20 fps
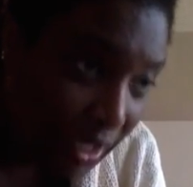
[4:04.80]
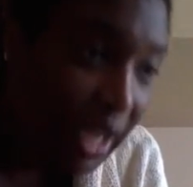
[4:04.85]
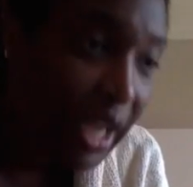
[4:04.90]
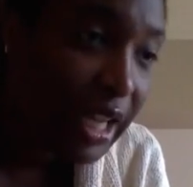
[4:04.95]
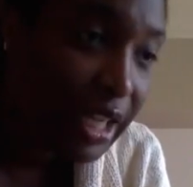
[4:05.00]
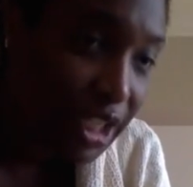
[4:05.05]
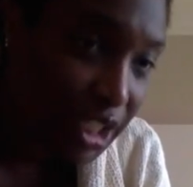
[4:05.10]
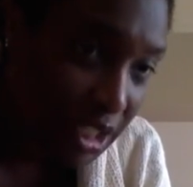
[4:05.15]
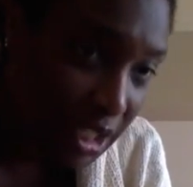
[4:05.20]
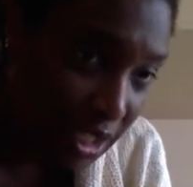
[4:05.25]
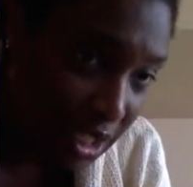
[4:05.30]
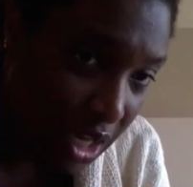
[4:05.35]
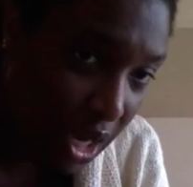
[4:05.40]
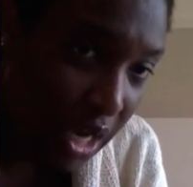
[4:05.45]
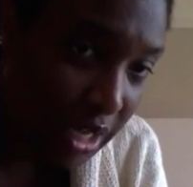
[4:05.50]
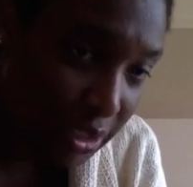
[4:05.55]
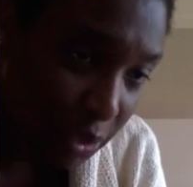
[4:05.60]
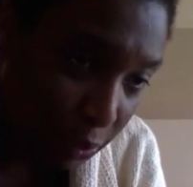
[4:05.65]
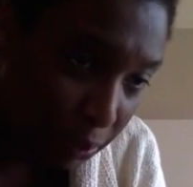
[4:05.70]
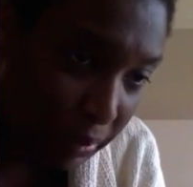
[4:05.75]
And she
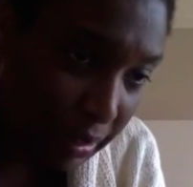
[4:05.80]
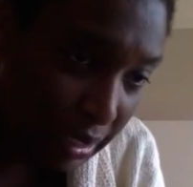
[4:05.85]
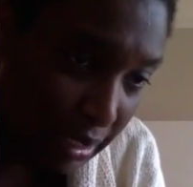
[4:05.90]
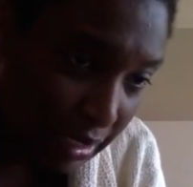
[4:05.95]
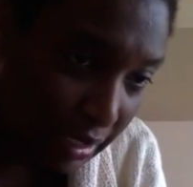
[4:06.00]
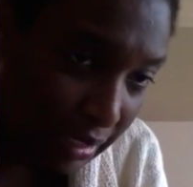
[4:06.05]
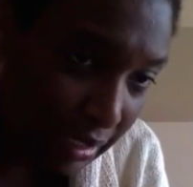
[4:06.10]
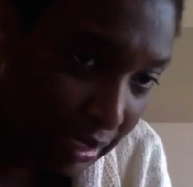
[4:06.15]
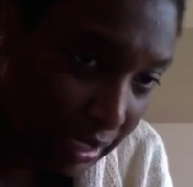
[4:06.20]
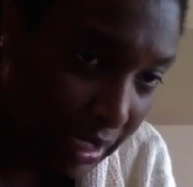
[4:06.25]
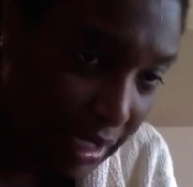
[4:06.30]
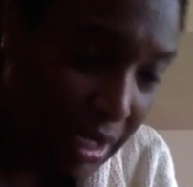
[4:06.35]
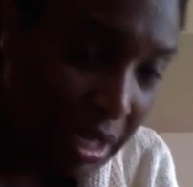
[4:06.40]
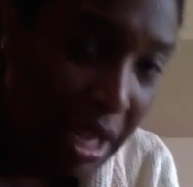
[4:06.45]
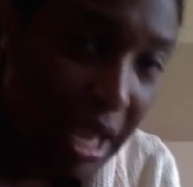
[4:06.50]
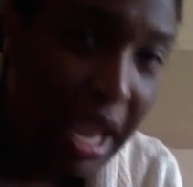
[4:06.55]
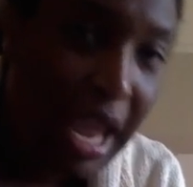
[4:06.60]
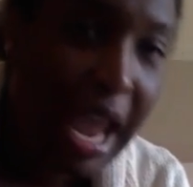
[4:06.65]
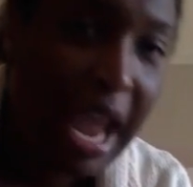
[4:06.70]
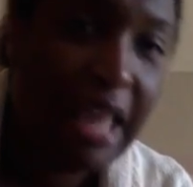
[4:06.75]
nods obediently,
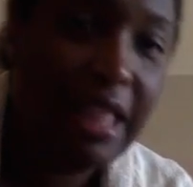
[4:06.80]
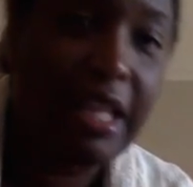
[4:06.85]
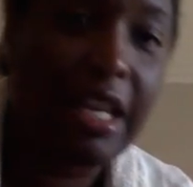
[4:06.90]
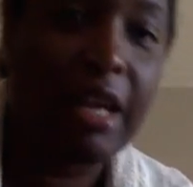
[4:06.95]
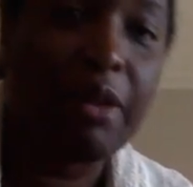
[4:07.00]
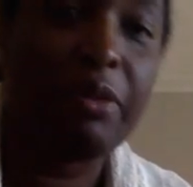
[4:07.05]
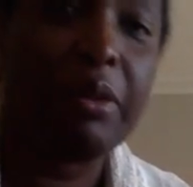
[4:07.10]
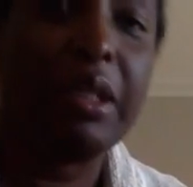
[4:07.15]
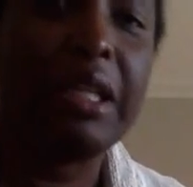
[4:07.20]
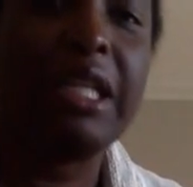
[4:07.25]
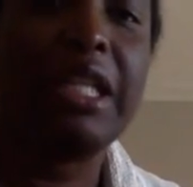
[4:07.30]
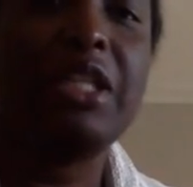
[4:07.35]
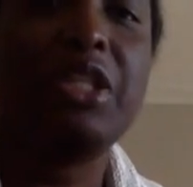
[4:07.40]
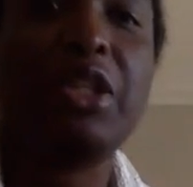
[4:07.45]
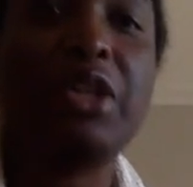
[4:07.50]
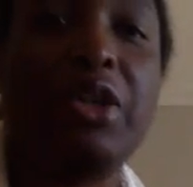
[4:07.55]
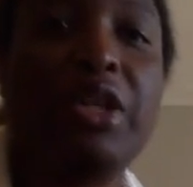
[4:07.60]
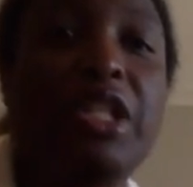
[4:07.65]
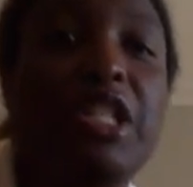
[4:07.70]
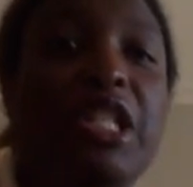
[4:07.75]
and then I release
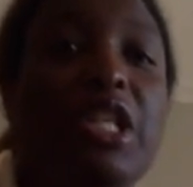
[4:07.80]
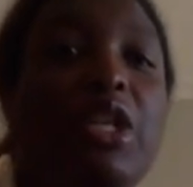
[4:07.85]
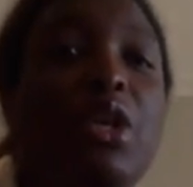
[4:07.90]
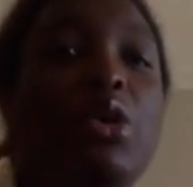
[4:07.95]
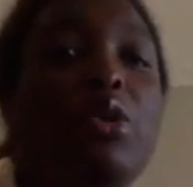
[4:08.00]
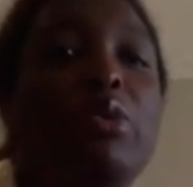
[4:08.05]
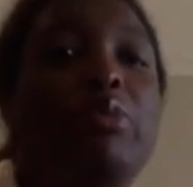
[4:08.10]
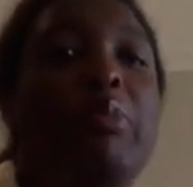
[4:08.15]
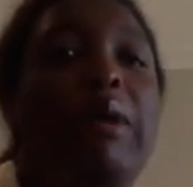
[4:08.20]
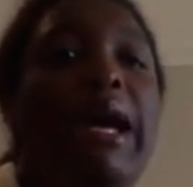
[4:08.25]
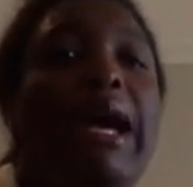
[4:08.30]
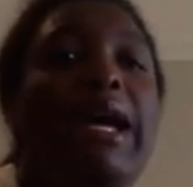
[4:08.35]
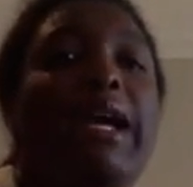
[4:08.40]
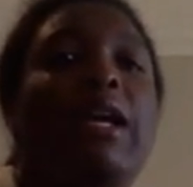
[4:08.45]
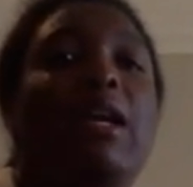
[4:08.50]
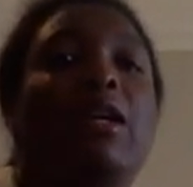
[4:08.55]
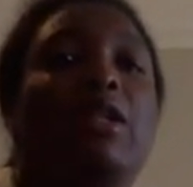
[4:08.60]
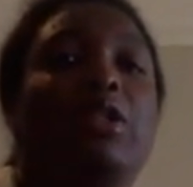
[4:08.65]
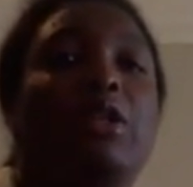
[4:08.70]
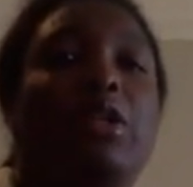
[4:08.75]
her and she goes back
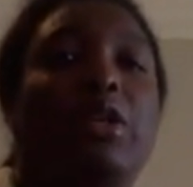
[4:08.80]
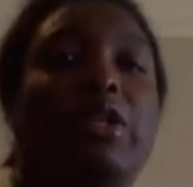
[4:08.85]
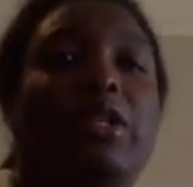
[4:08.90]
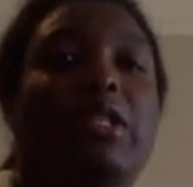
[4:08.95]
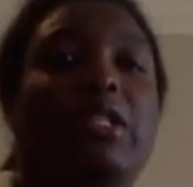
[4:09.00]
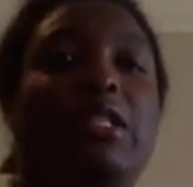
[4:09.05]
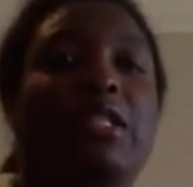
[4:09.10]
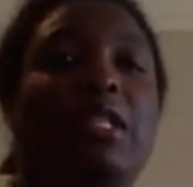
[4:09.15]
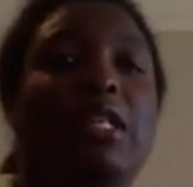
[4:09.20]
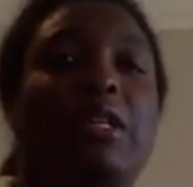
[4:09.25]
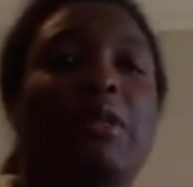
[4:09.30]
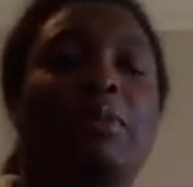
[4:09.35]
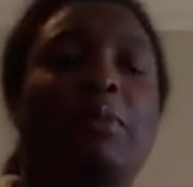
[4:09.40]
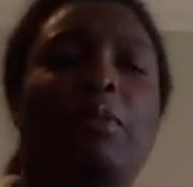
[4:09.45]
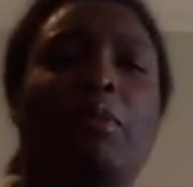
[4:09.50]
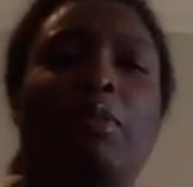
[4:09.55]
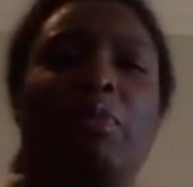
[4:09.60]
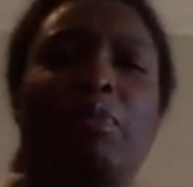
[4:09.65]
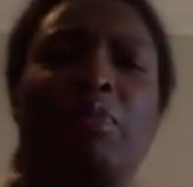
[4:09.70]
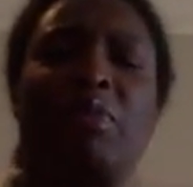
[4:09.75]
to her seat.
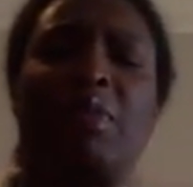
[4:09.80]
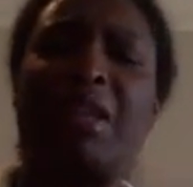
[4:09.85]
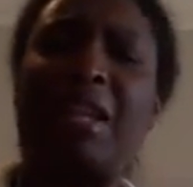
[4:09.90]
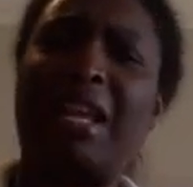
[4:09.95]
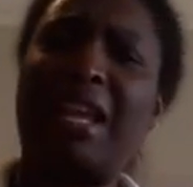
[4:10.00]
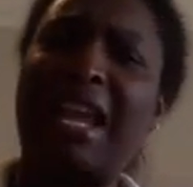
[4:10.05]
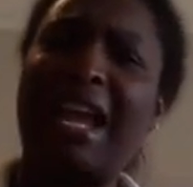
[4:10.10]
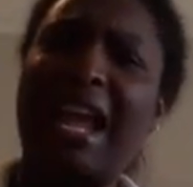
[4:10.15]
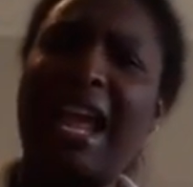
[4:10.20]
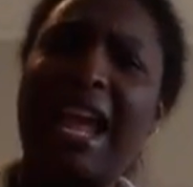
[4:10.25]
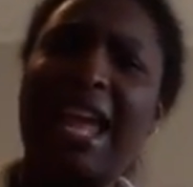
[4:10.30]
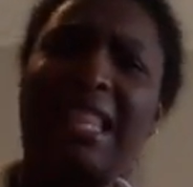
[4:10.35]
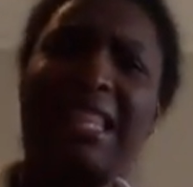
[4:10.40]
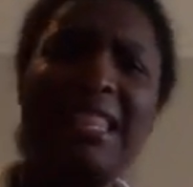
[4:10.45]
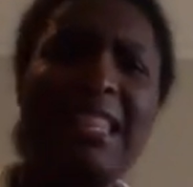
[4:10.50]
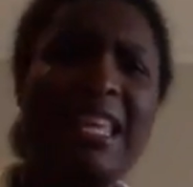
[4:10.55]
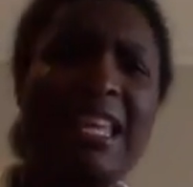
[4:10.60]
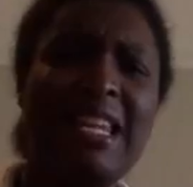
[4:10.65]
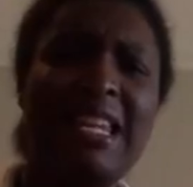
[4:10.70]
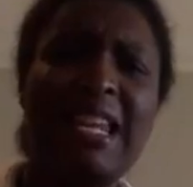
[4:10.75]
And
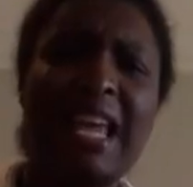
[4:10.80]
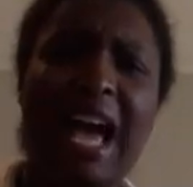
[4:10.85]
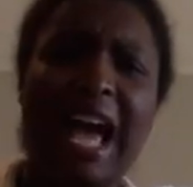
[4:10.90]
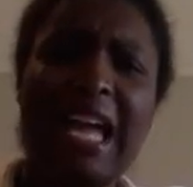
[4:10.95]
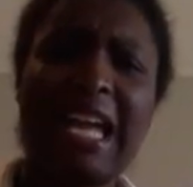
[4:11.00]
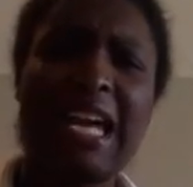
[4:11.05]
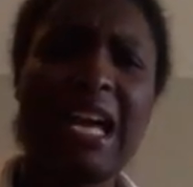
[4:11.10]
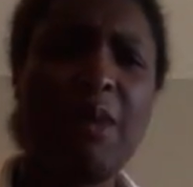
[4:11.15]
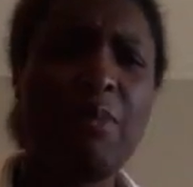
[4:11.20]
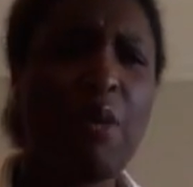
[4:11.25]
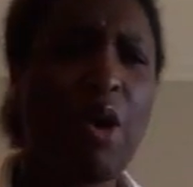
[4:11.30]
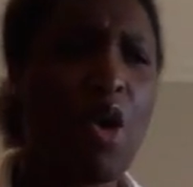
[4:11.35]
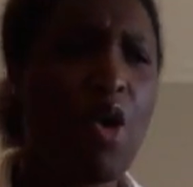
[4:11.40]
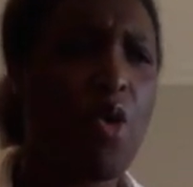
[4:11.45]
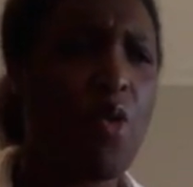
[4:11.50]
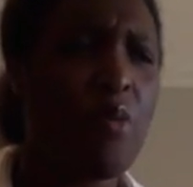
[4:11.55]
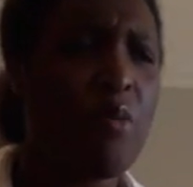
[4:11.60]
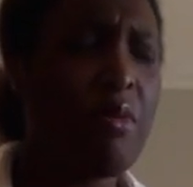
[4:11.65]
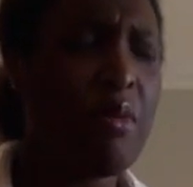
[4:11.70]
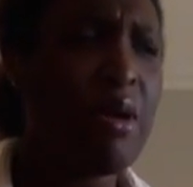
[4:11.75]
then I come
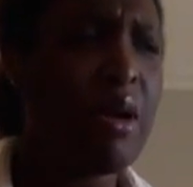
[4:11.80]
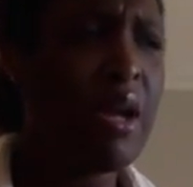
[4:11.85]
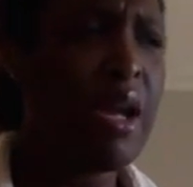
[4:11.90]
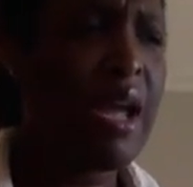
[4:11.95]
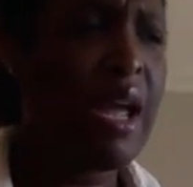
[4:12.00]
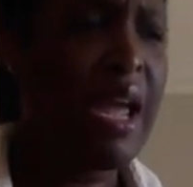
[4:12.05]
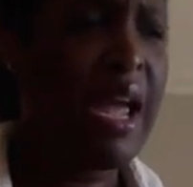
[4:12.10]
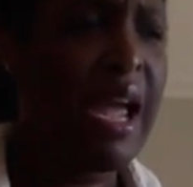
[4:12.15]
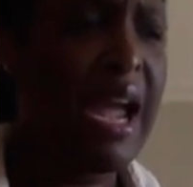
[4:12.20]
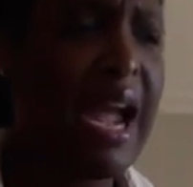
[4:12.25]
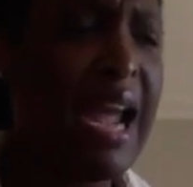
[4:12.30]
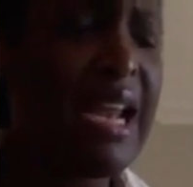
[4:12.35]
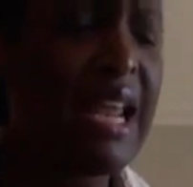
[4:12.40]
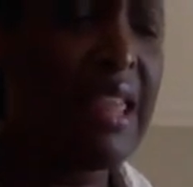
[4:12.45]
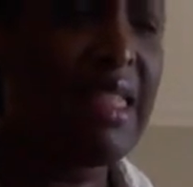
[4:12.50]
home and I